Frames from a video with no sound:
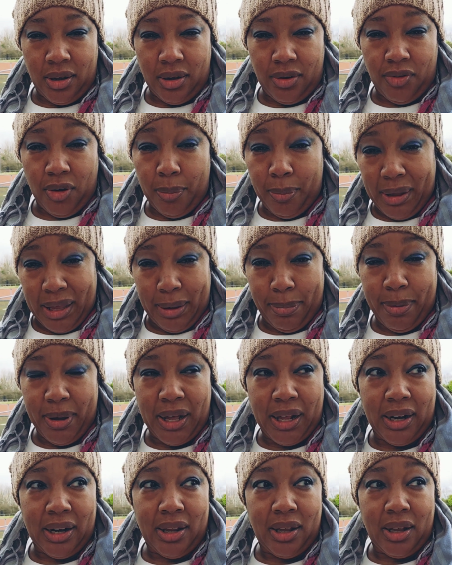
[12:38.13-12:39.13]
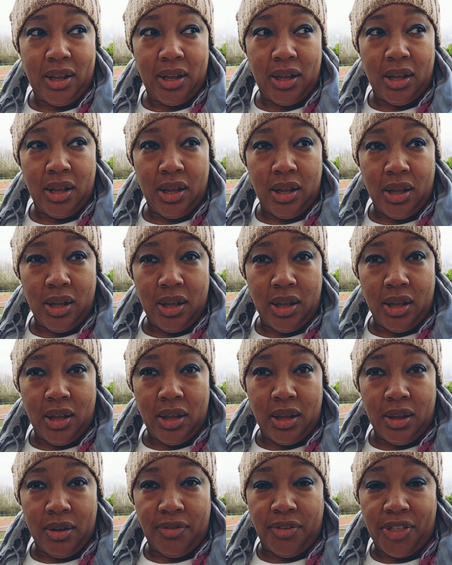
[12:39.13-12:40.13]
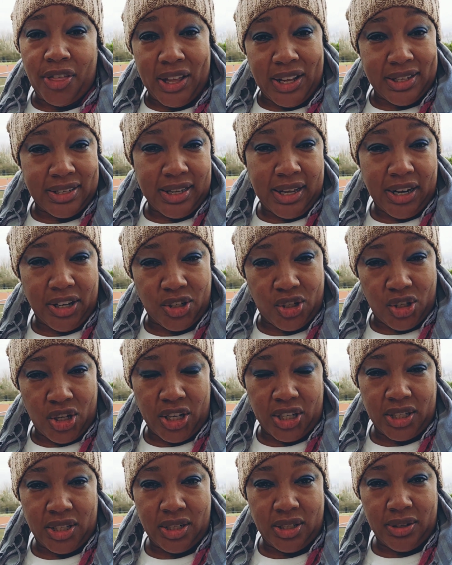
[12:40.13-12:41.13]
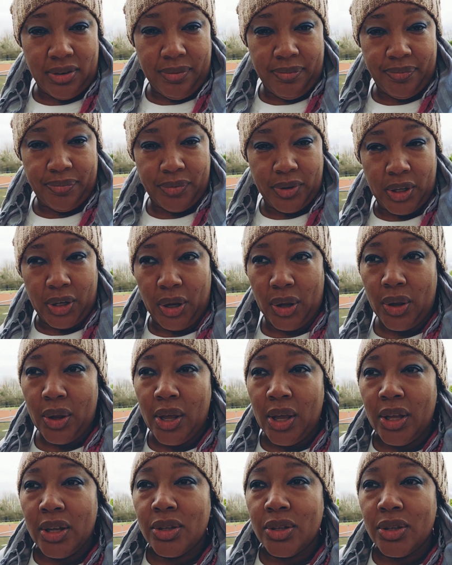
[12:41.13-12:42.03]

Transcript: from people for things that I'd done, you know.